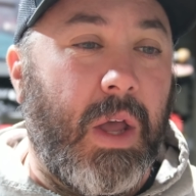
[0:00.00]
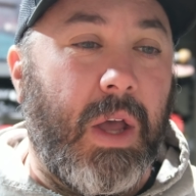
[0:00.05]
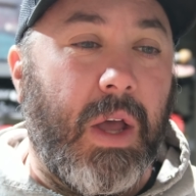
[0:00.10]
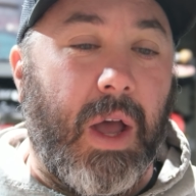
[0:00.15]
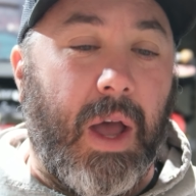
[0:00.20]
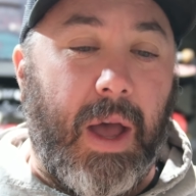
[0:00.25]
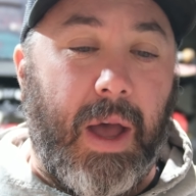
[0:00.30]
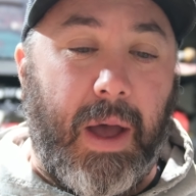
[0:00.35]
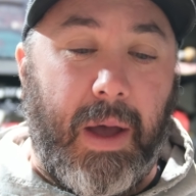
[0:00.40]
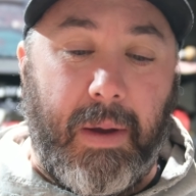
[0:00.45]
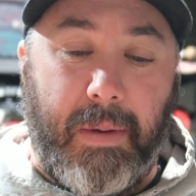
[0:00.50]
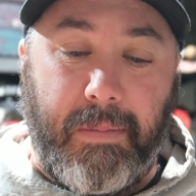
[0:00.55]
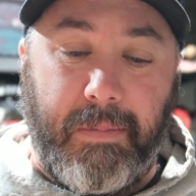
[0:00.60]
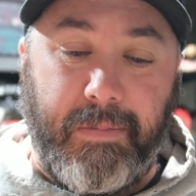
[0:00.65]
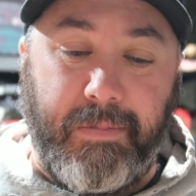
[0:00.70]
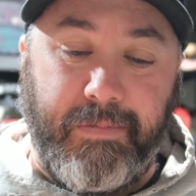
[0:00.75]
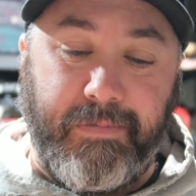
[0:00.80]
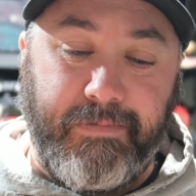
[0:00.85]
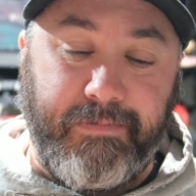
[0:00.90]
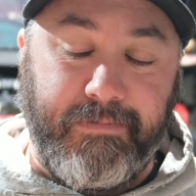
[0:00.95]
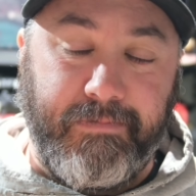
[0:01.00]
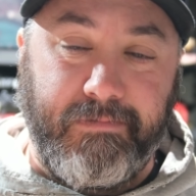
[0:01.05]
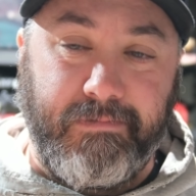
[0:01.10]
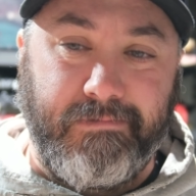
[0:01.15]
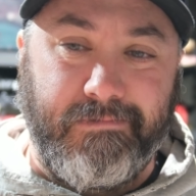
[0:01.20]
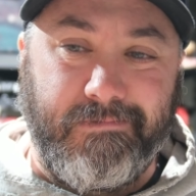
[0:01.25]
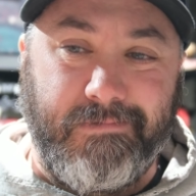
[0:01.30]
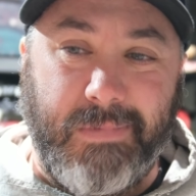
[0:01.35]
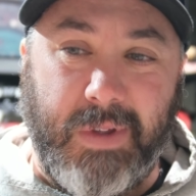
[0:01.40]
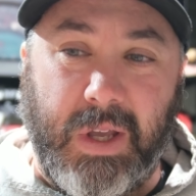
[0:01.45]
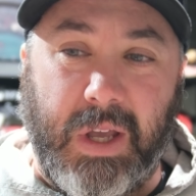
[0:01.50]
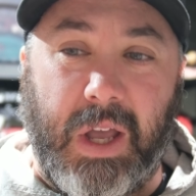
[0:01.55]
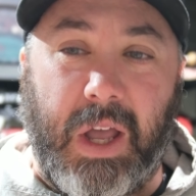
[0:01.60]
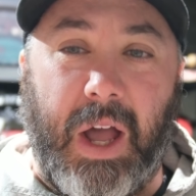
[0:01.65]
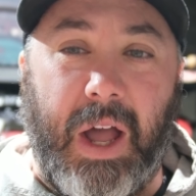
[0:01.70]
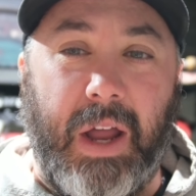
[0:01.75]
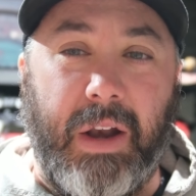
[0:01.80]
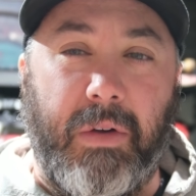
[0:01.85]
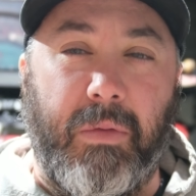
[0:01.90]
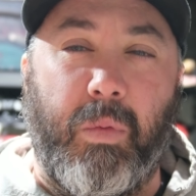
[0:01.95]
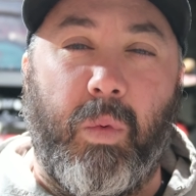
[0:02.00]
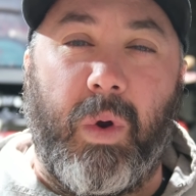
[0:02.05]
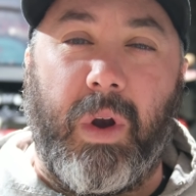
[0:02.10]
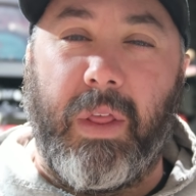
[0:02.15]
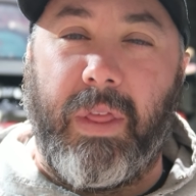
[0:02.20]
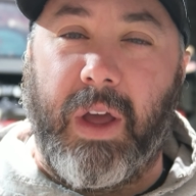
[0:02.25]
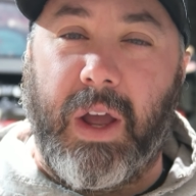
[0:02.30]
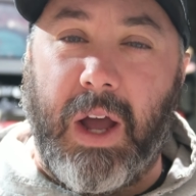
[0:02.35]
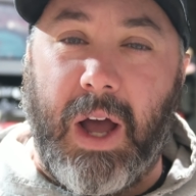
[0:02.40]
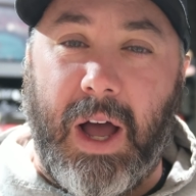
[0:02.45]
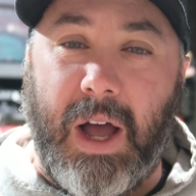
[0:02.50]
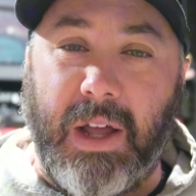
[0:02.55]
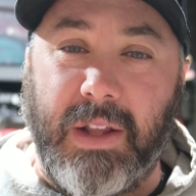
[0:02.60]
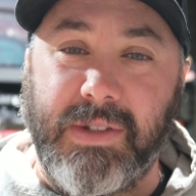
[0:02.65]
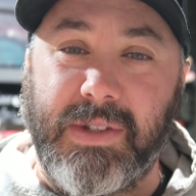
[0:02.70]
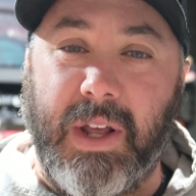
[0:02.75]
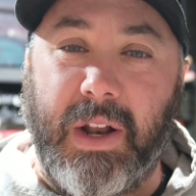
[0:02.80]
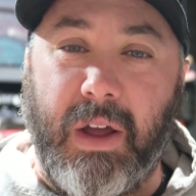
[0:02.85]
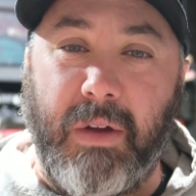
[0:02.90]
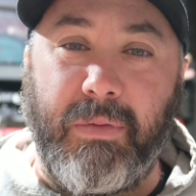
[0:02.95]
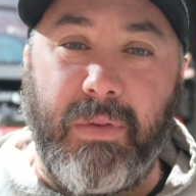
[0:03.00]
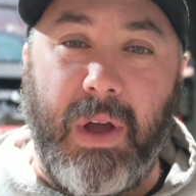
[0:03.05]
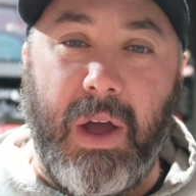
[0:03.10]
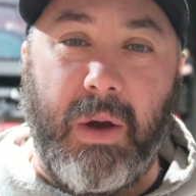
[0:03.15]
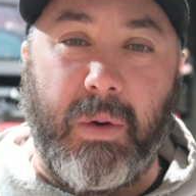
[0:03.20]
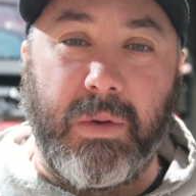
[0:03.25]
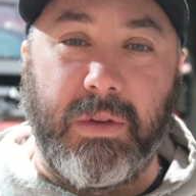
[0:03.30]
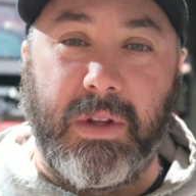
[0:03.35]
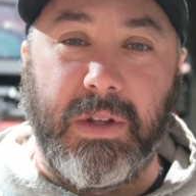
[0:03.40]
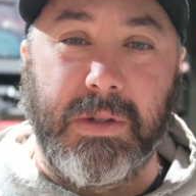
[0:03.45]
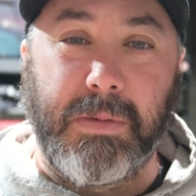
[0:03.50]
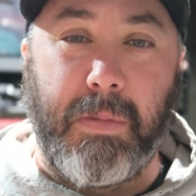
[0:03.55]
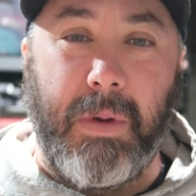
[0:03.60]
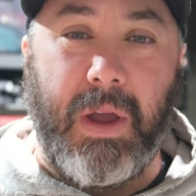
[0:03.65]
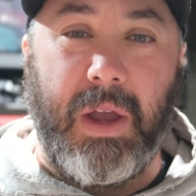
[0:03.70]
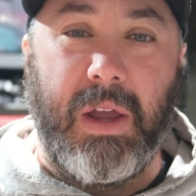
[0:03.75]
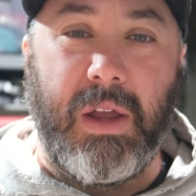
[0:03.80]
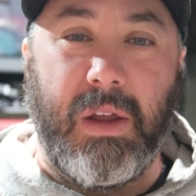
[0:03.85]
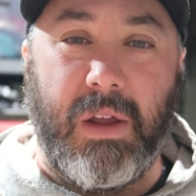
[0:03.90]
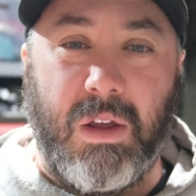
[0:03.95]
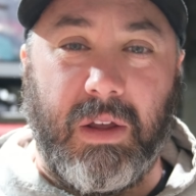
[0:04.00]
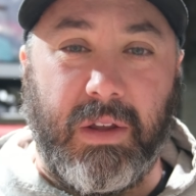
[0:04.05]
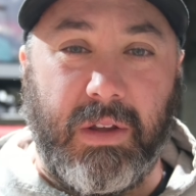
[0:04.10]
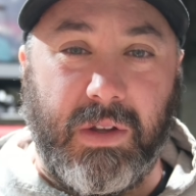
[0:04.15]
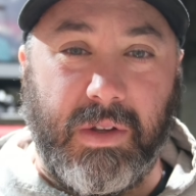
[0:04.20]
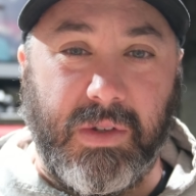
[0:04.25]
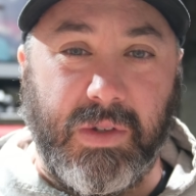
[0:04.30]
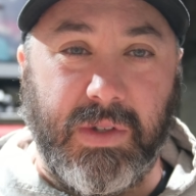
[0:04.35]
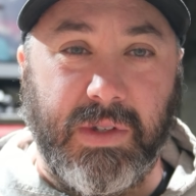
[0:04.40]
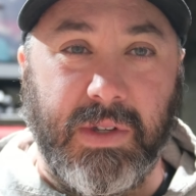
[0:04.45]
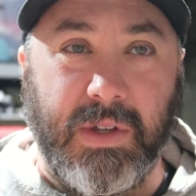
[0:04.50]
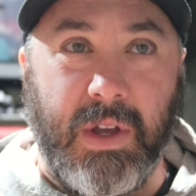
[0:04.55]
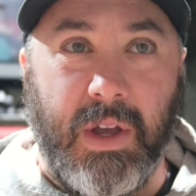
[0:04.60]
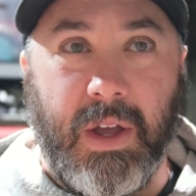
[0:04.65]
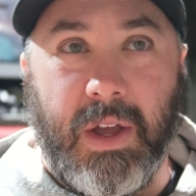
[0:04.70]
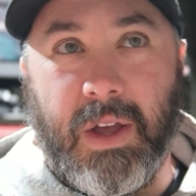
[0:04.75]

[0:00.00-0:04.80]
Kind of one of the cons that I found with this bait is